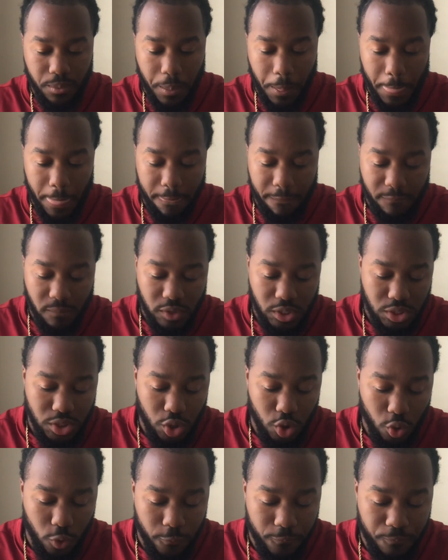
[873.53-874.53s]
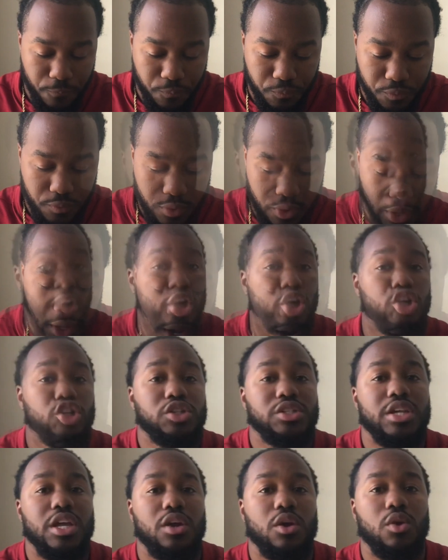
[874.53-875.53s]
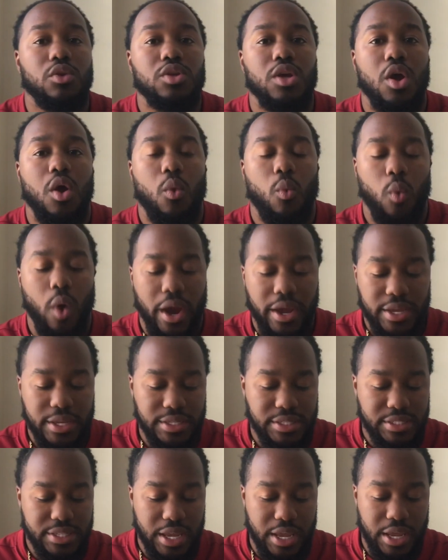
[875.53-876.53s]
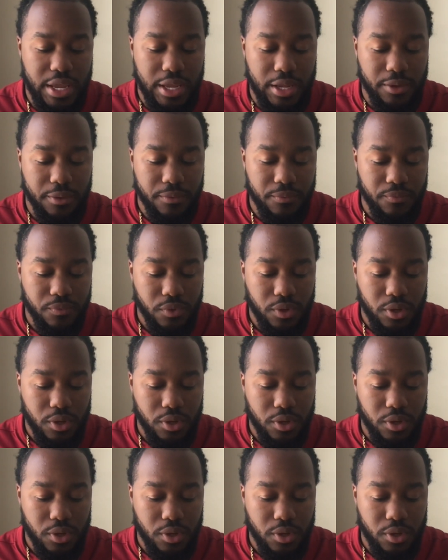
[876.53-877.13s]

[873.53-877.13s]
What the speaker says: turn-ups going, I can understand why he's saying